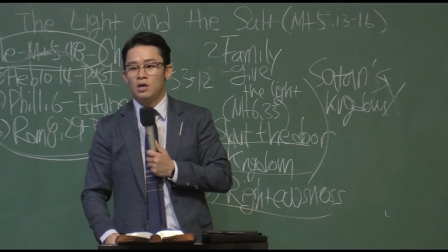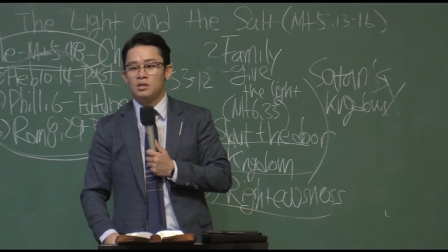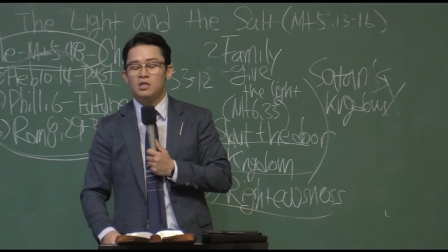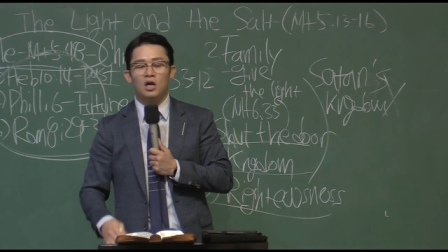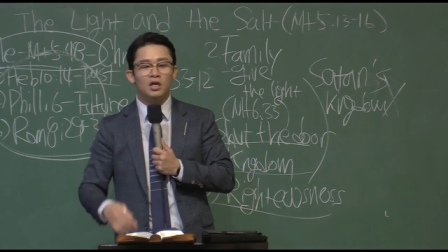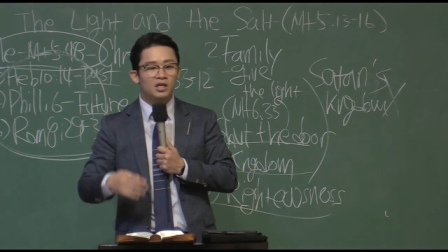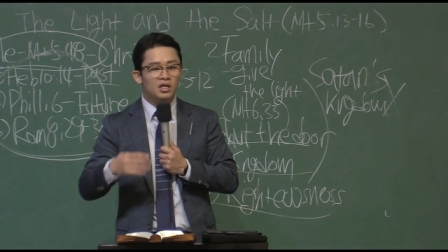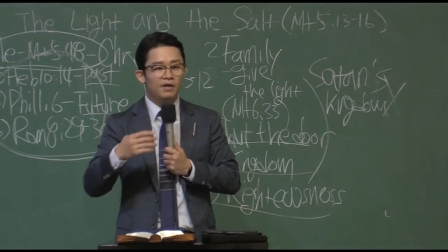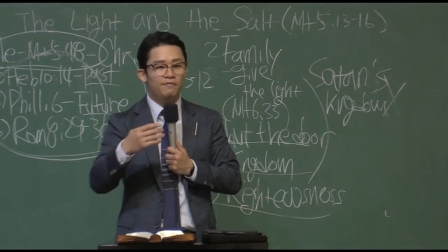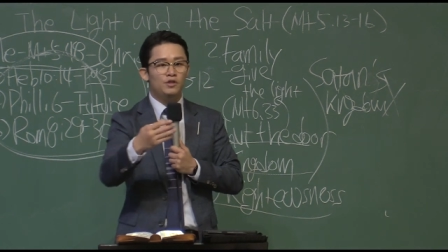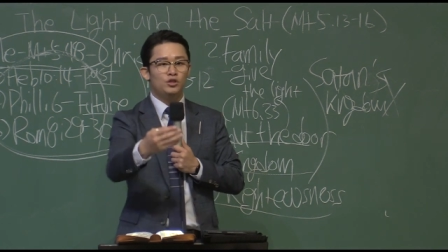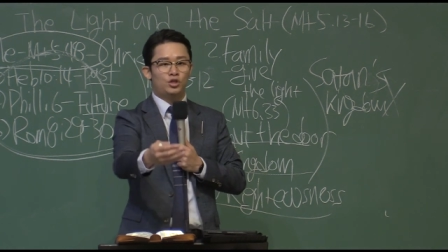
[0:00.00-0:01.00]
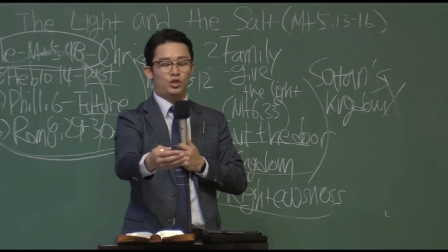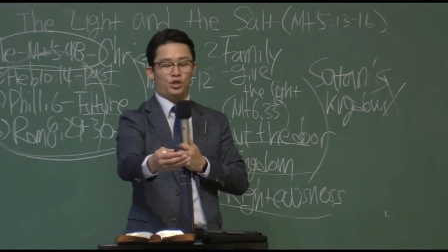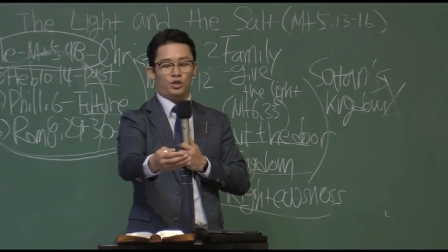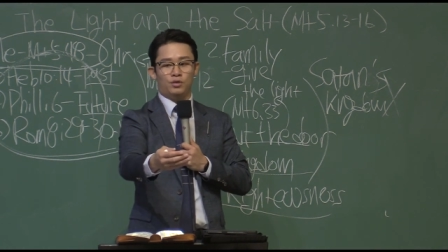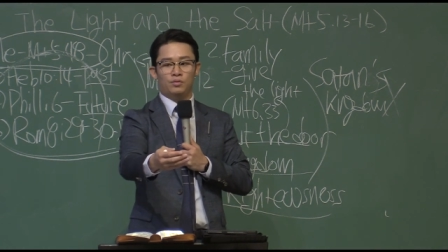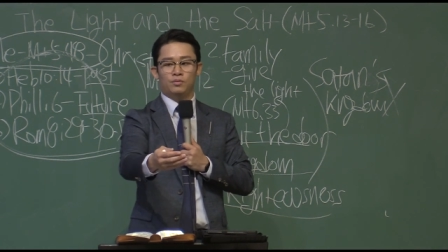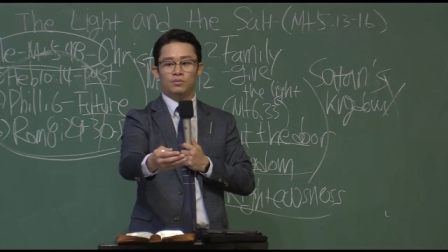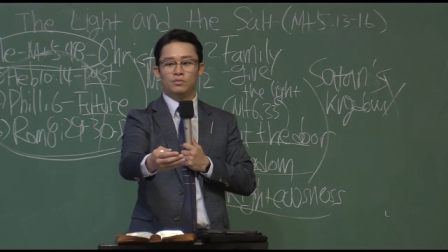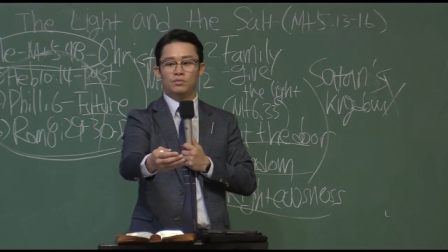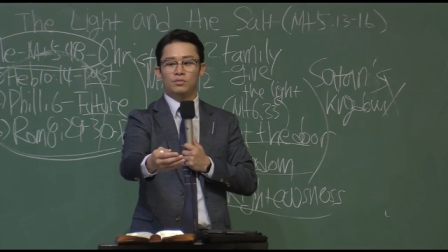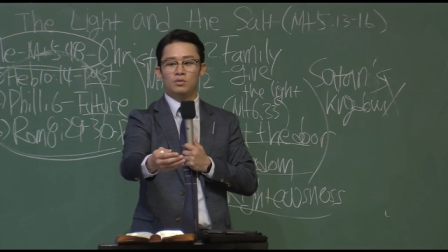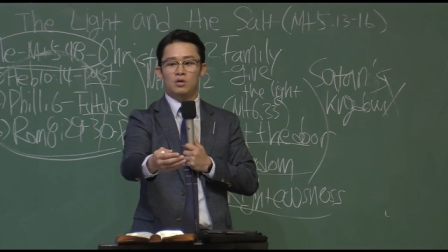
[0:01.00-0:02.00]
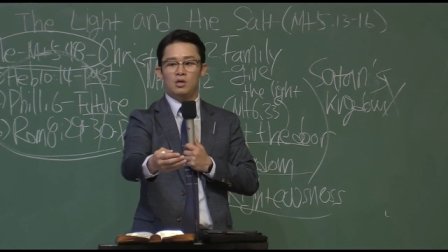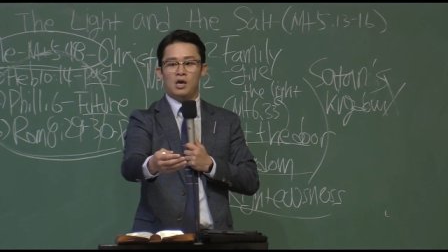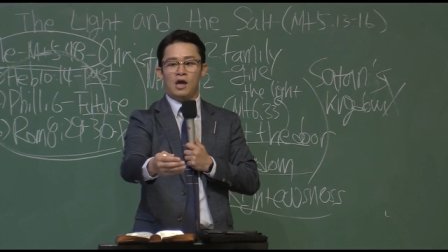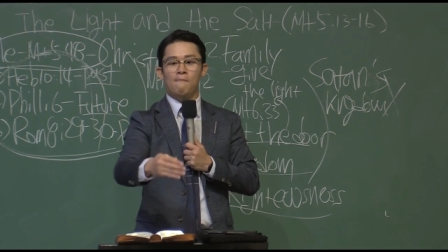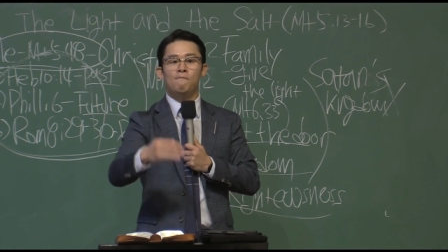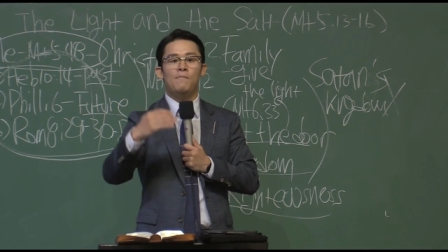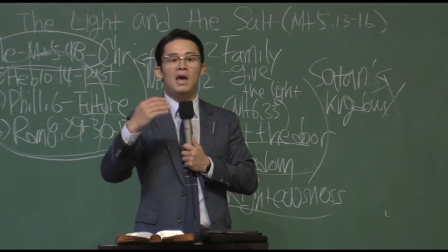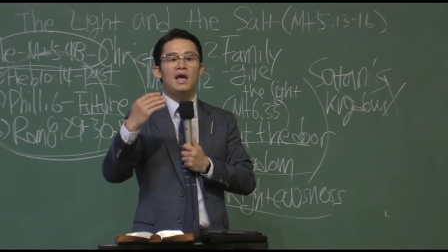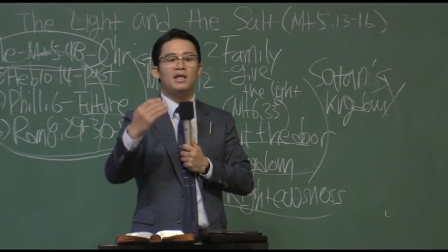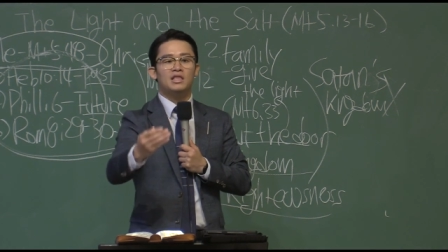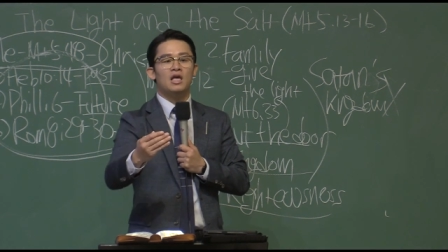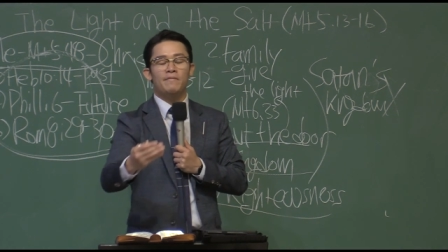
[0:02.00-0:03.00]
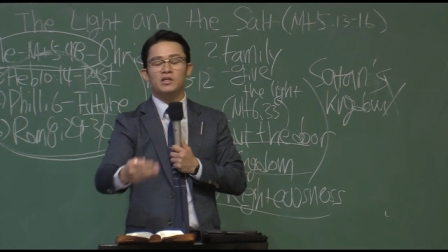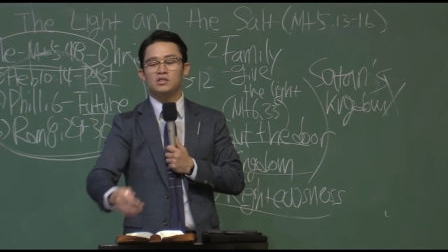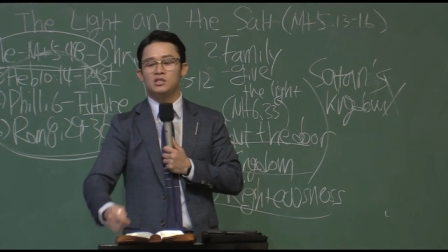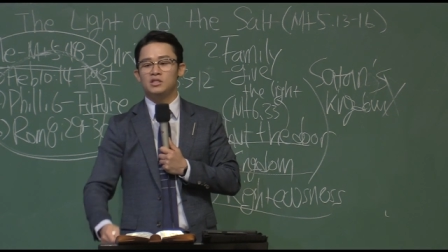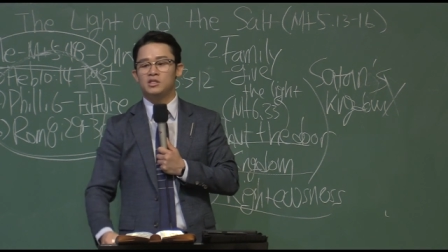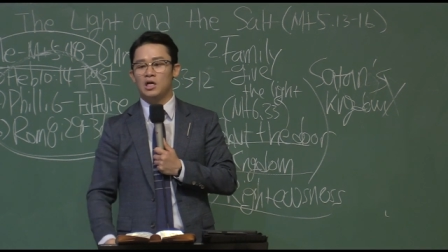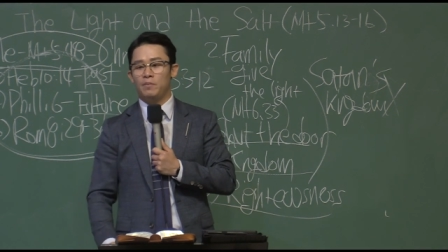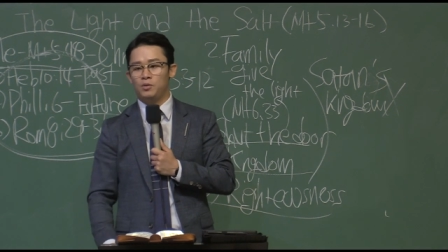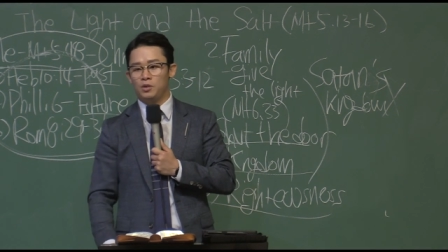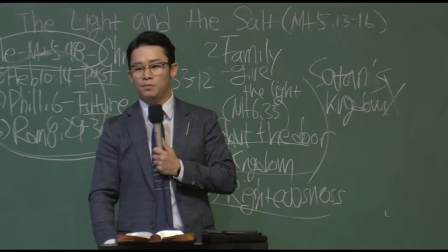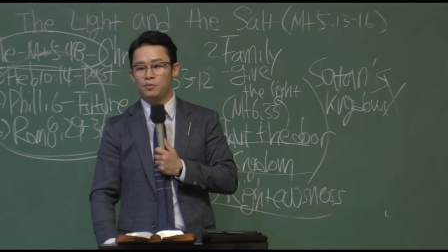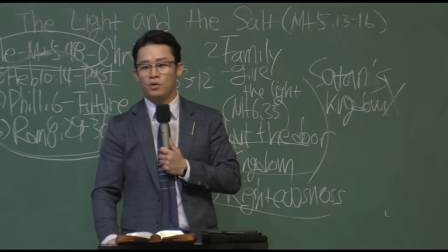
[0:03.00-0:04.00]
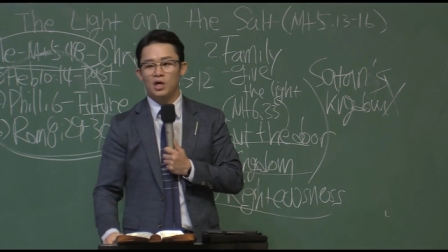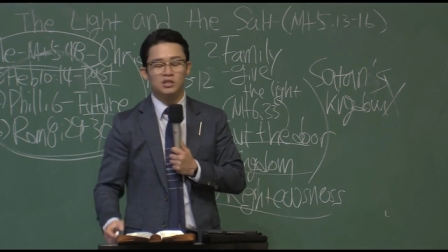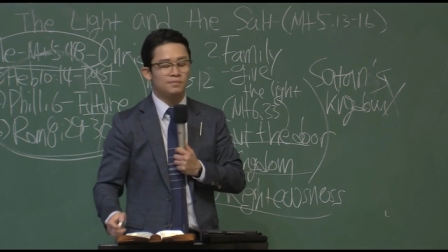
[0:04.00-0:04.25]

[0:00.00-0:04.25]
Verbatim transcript: They're given to you and make them as a disciple of Christ.